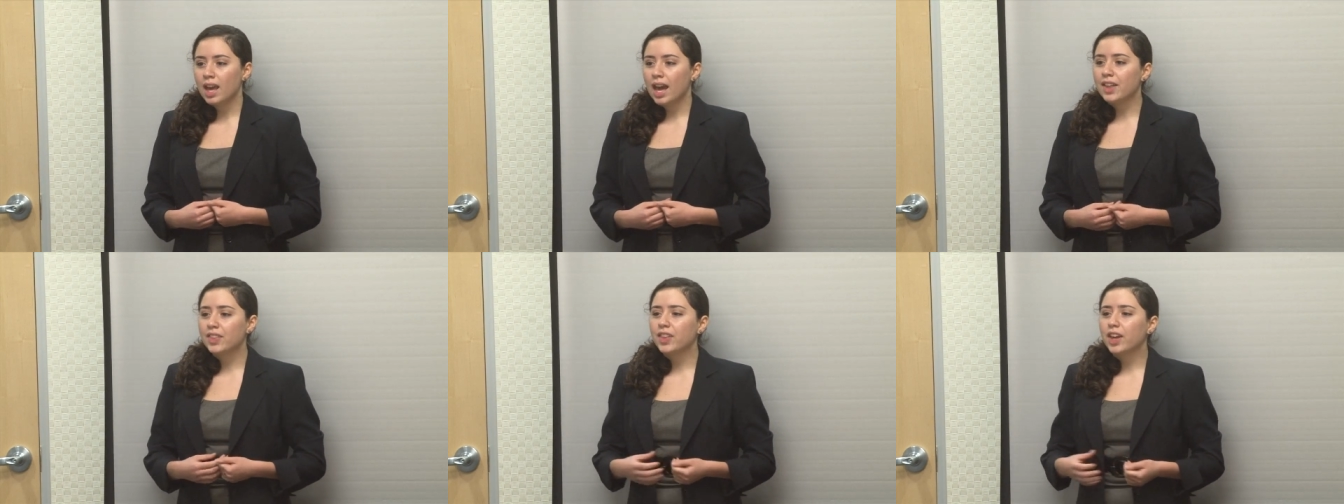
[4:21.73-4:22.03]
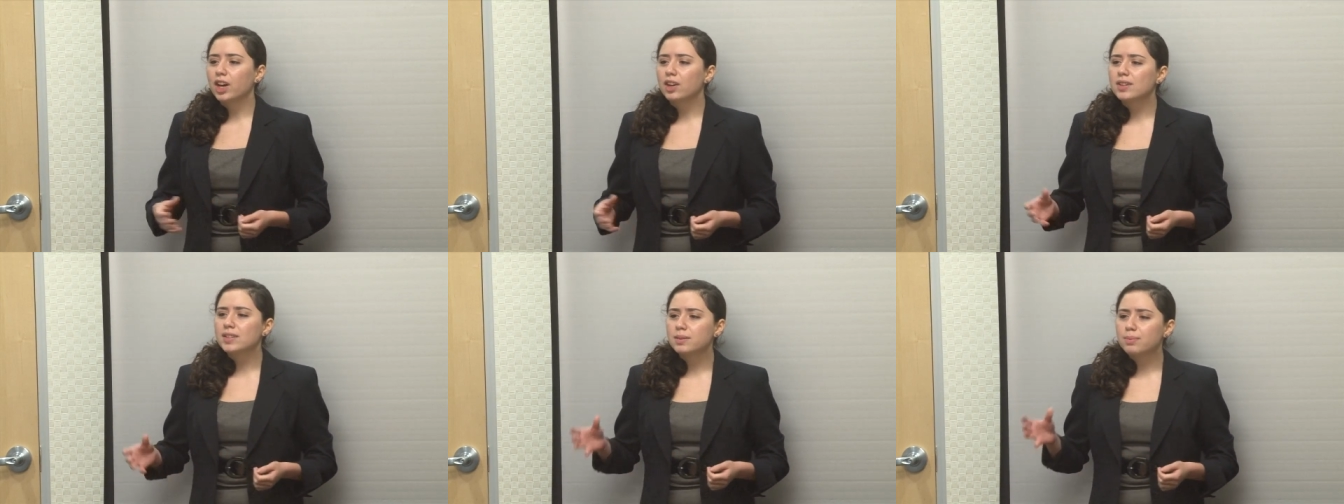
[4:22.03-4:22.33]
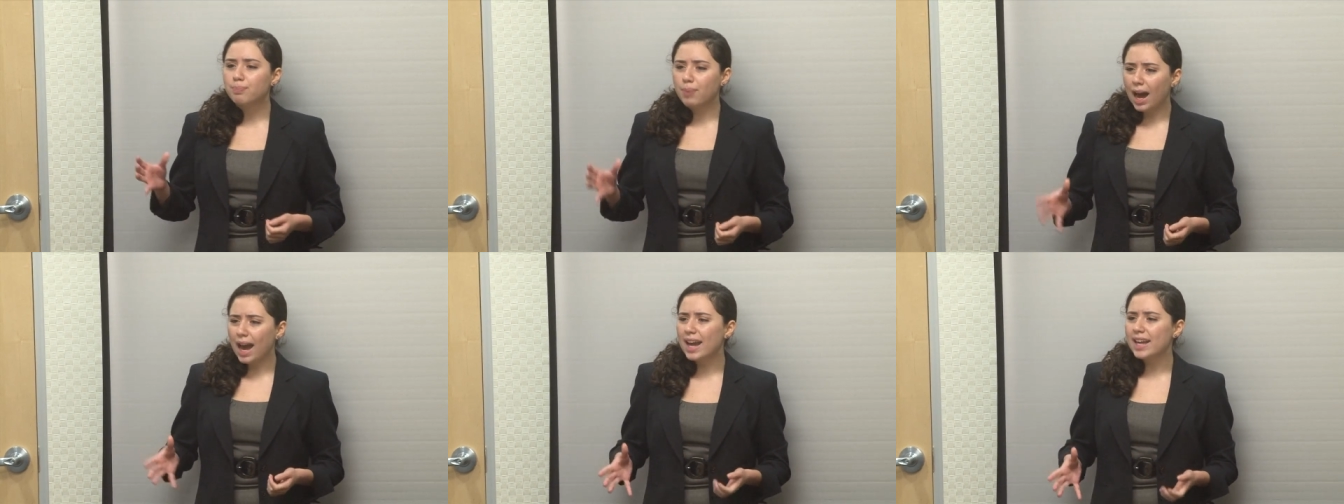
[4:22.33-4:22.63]
And there
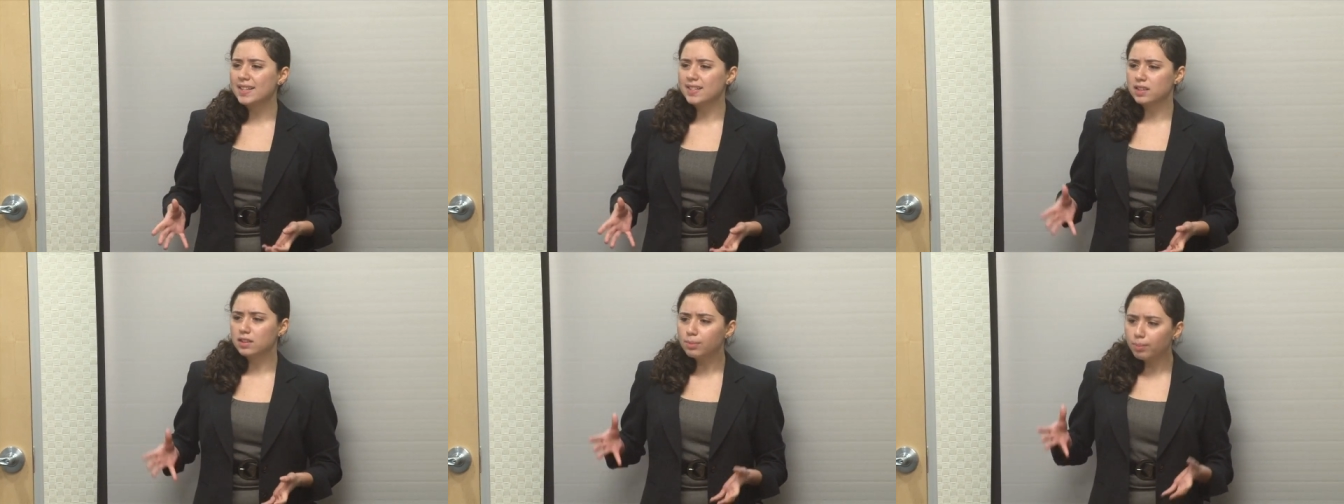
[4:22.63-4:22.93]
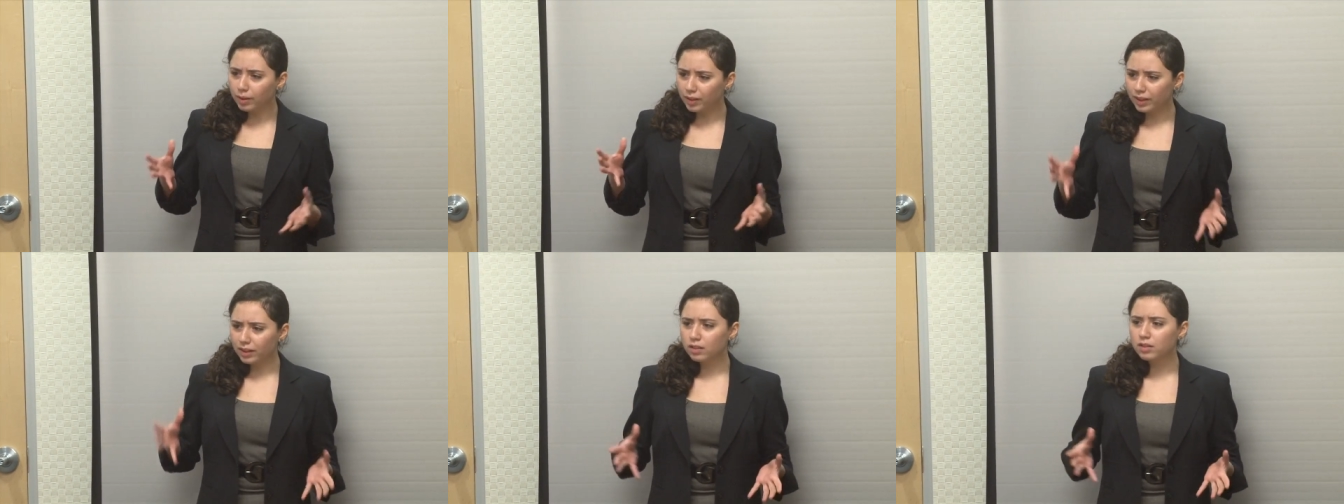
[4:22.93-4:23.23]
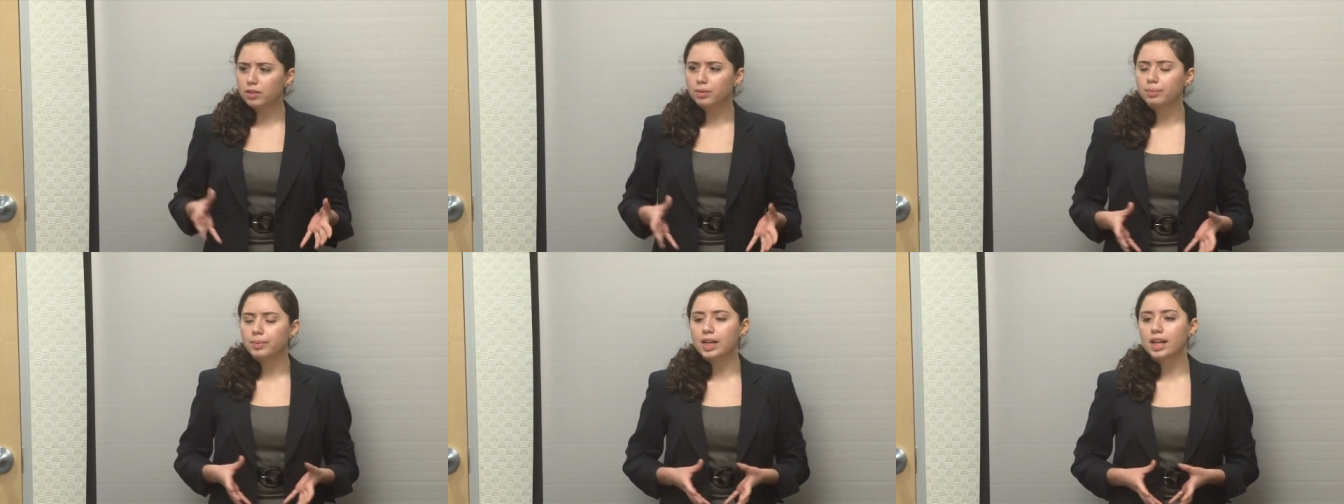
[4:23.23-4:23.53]
is bias in the
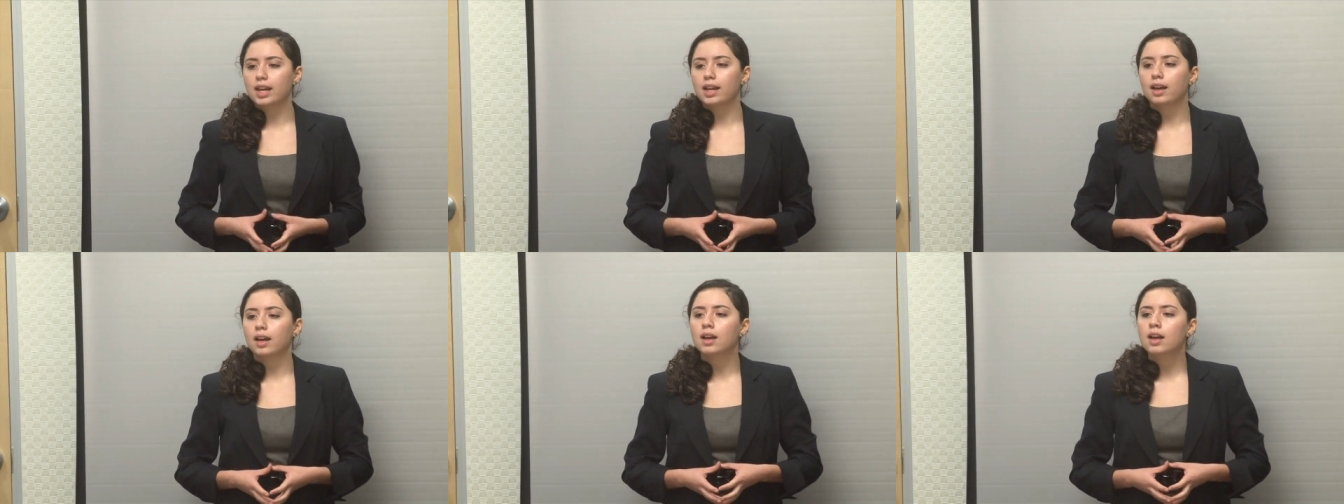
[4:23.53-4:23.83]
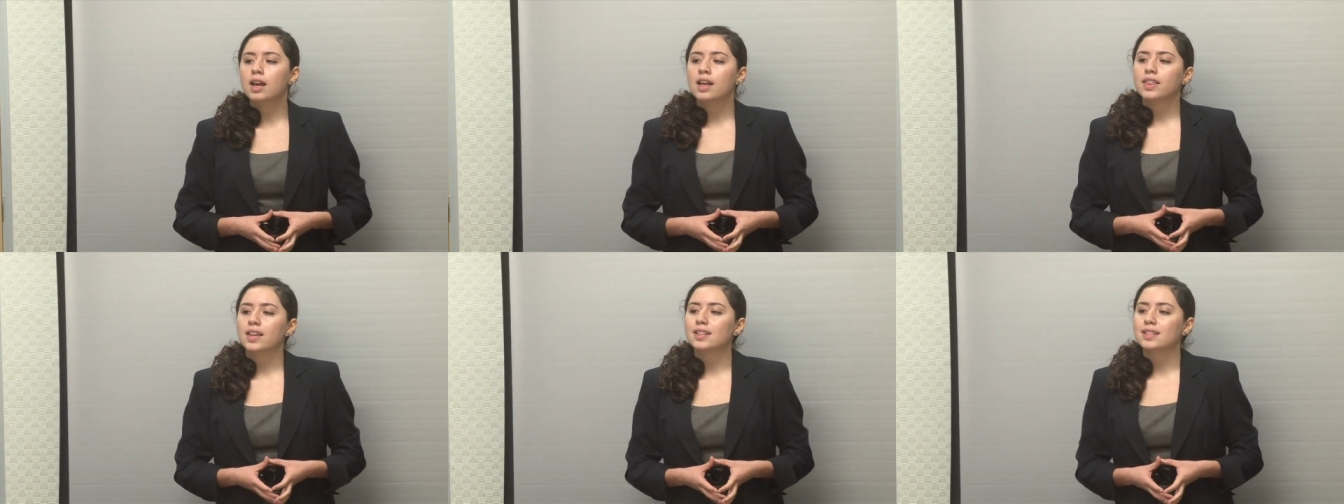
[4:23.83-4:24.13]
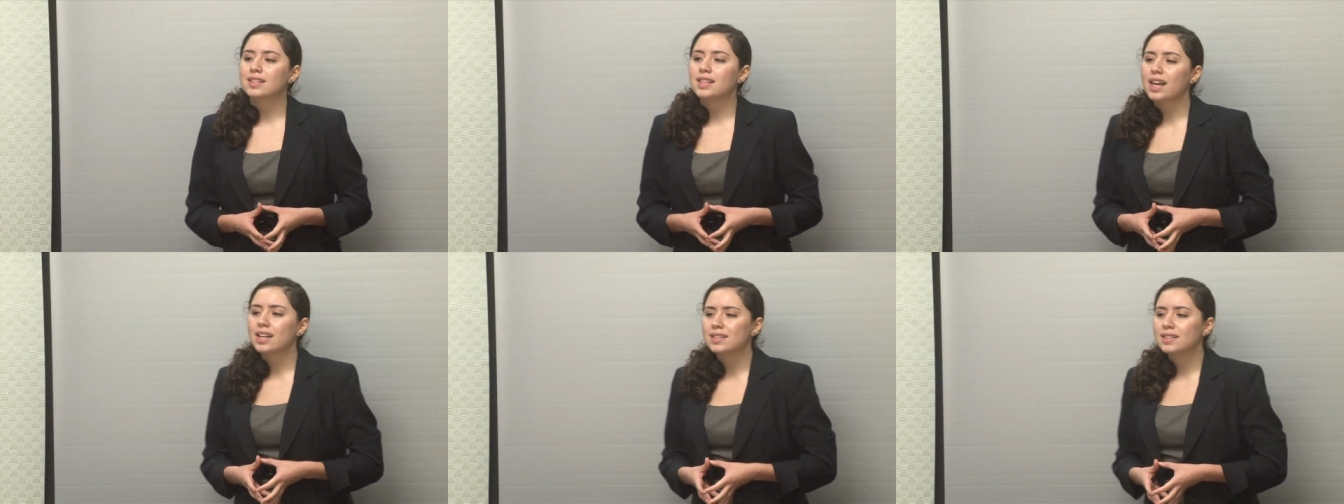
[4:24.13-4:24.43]
political media
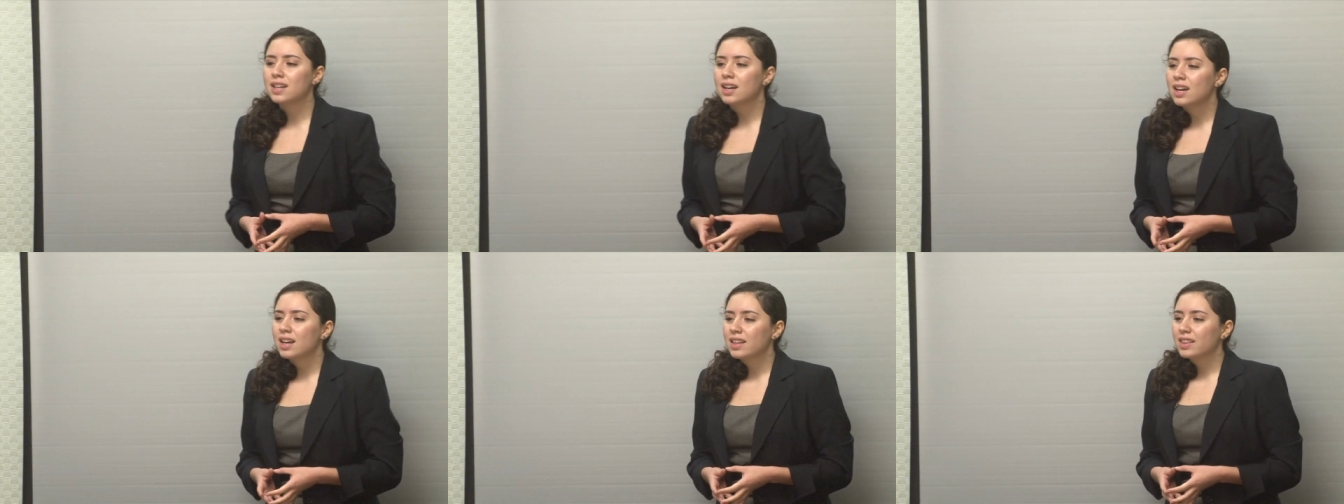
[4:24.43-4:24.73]
that says